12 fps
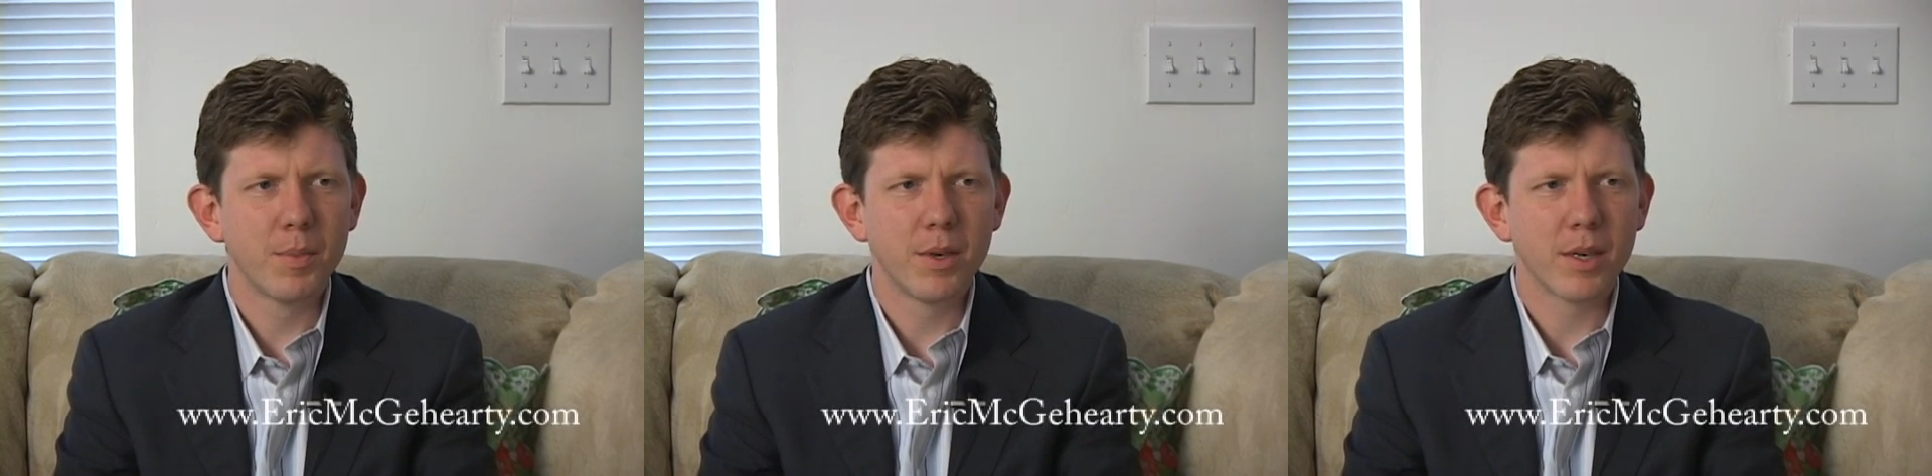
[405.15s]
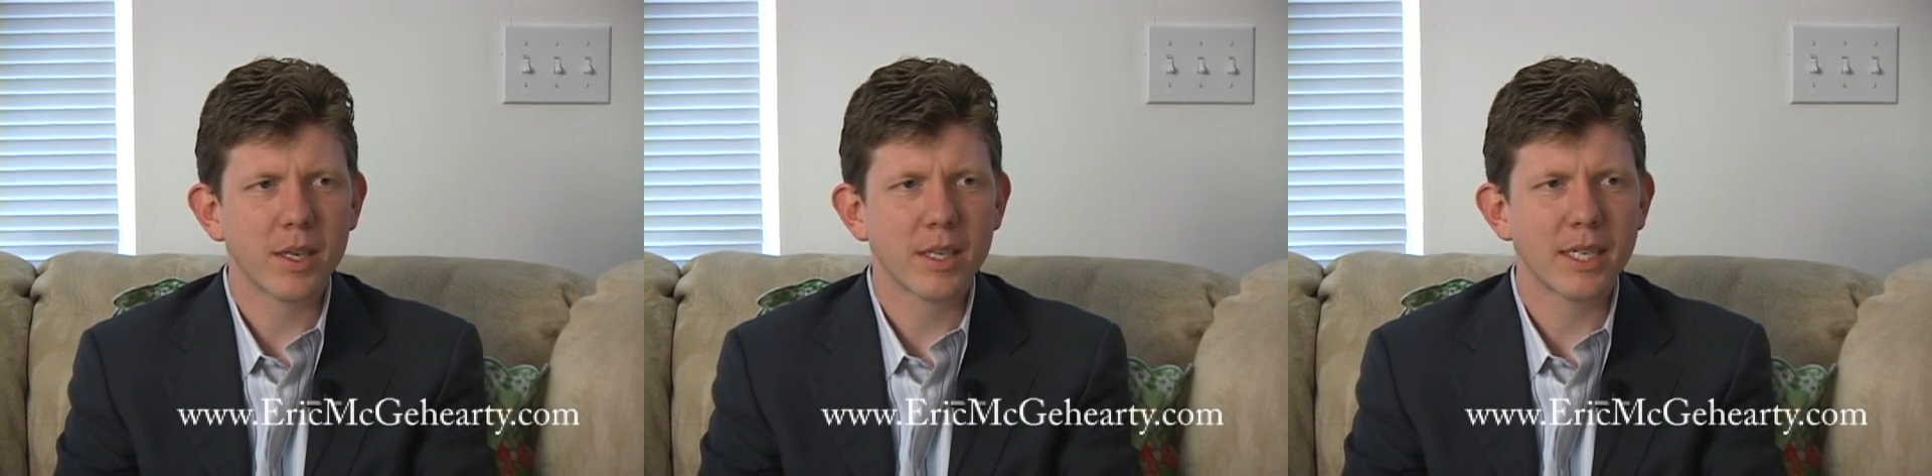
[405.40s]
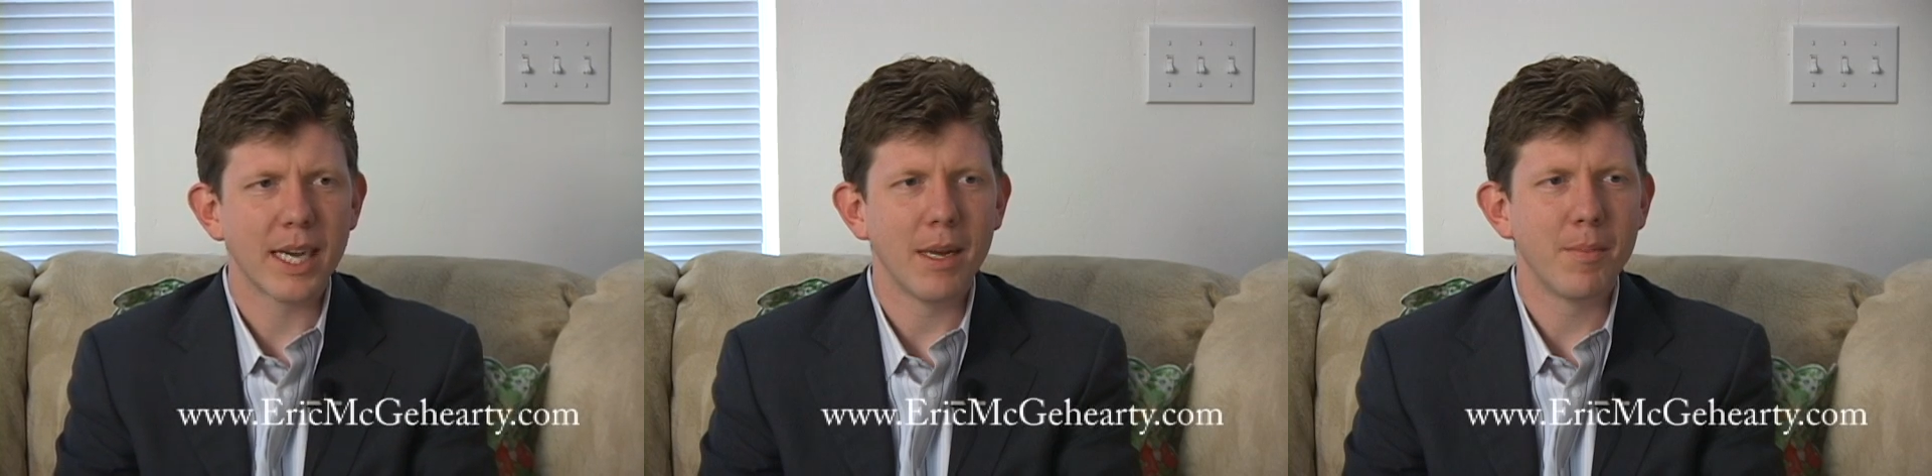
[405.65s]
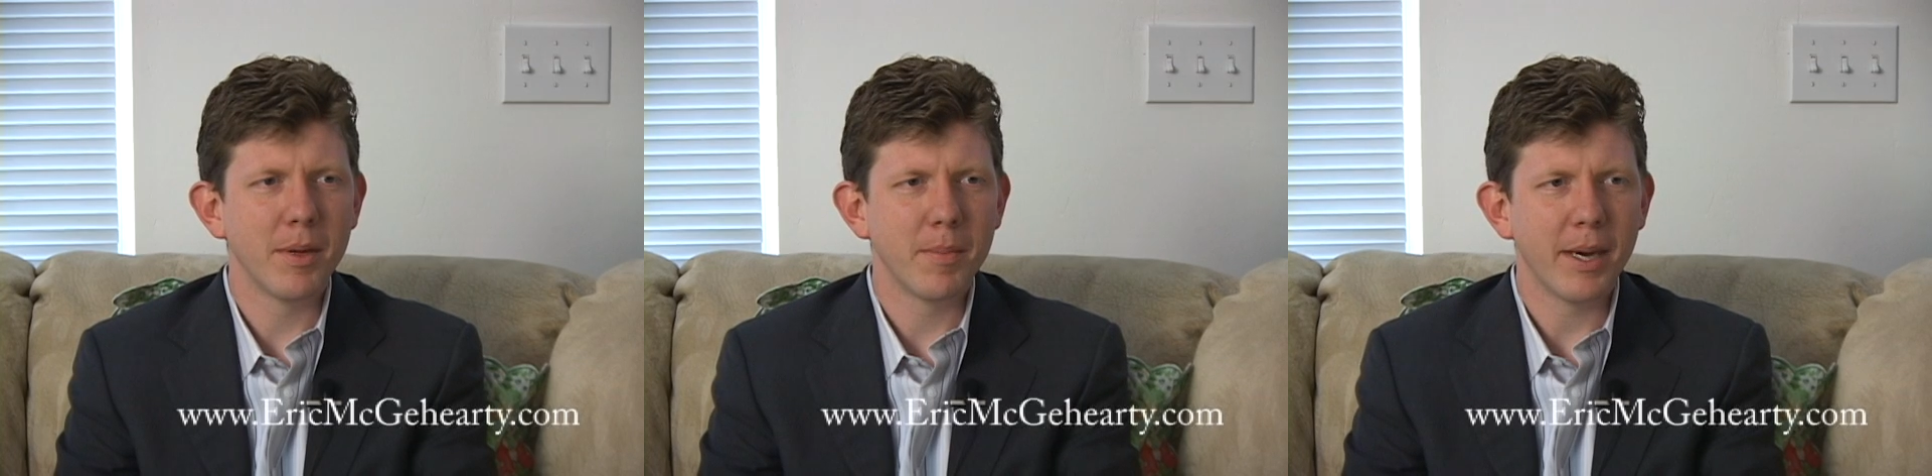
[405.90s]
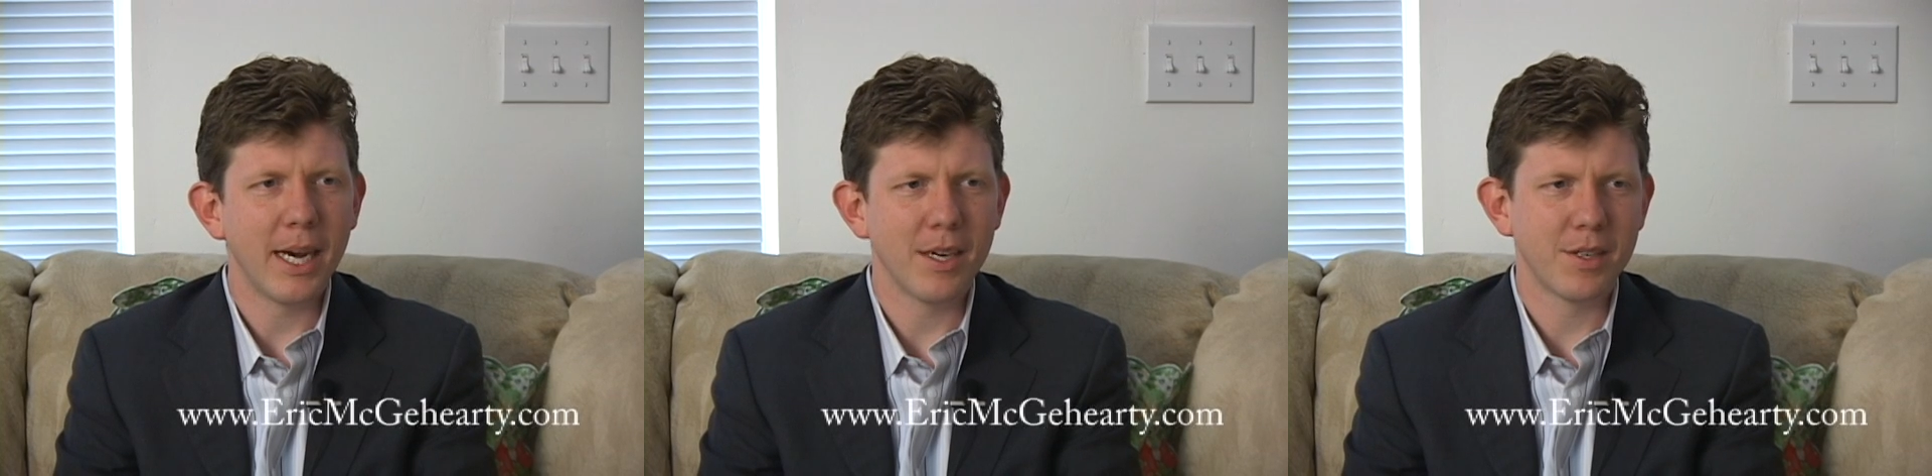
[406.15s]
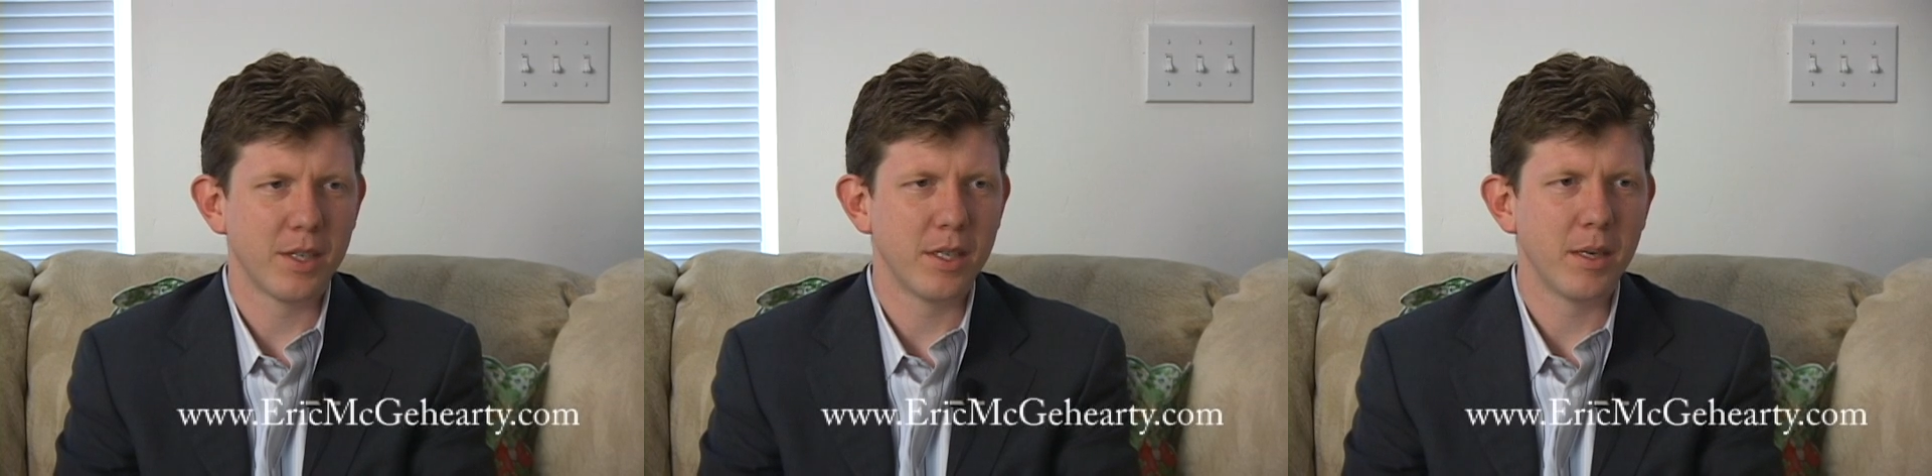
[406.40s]
books and been
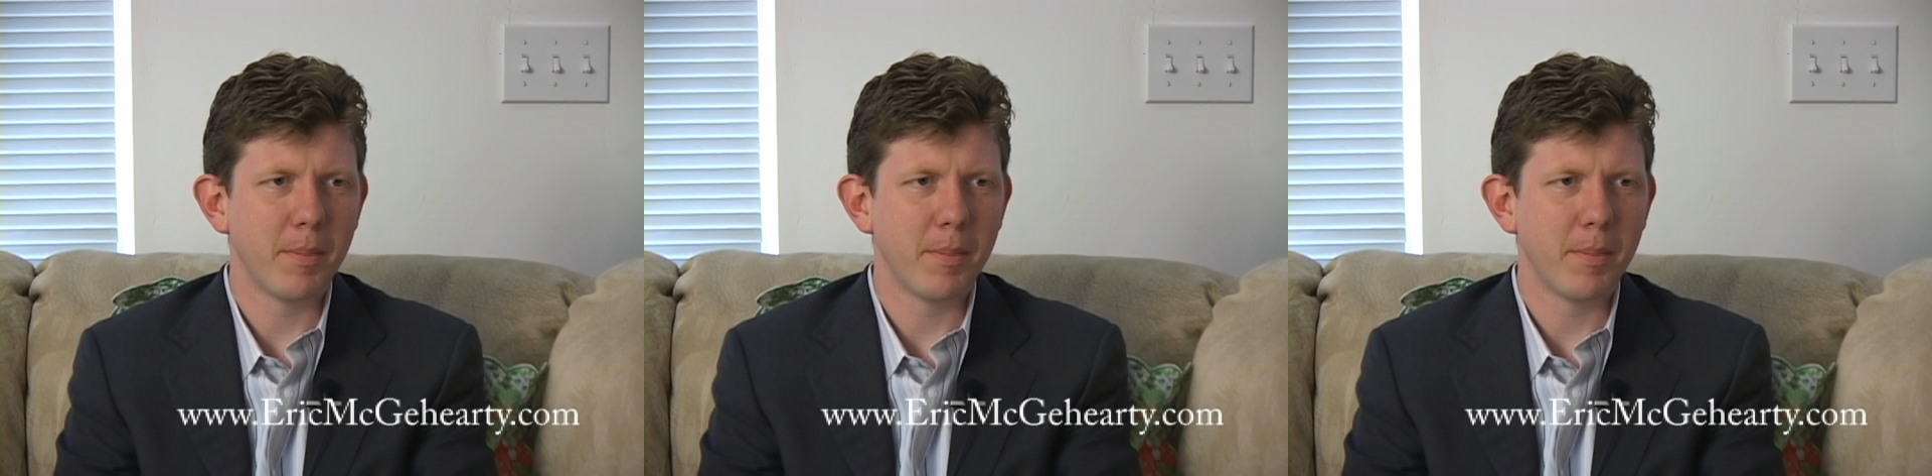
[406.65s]
passionate